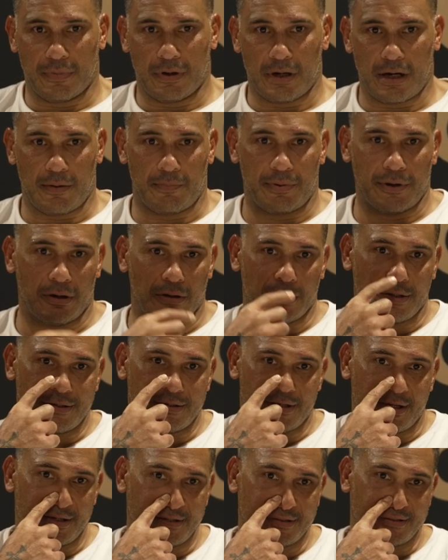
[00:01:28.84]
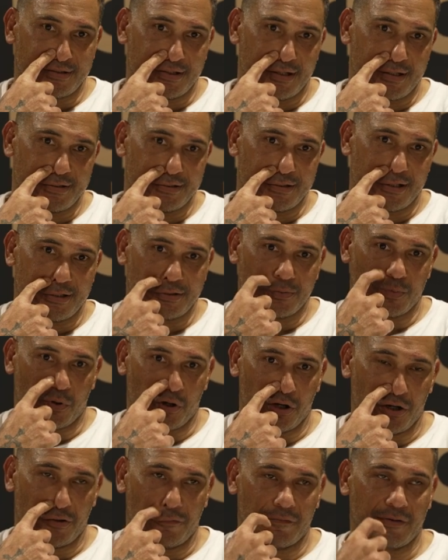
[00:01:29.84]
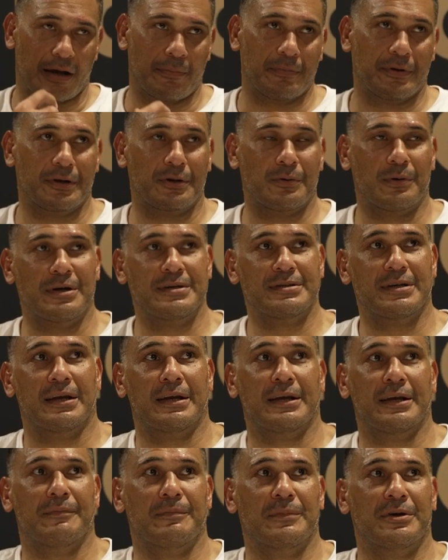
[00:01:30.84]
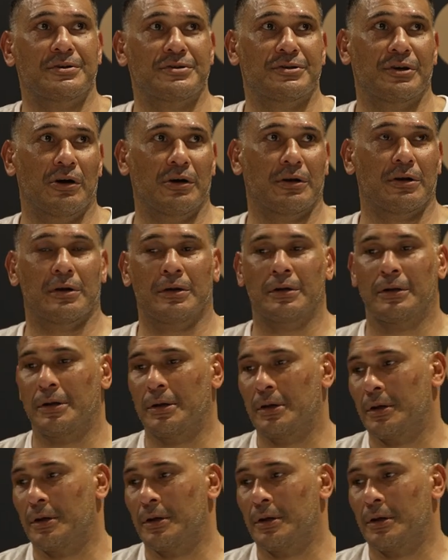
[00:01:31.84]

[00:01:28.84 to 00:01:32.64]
upheld his word of coming to Queensland and giving me a shot, and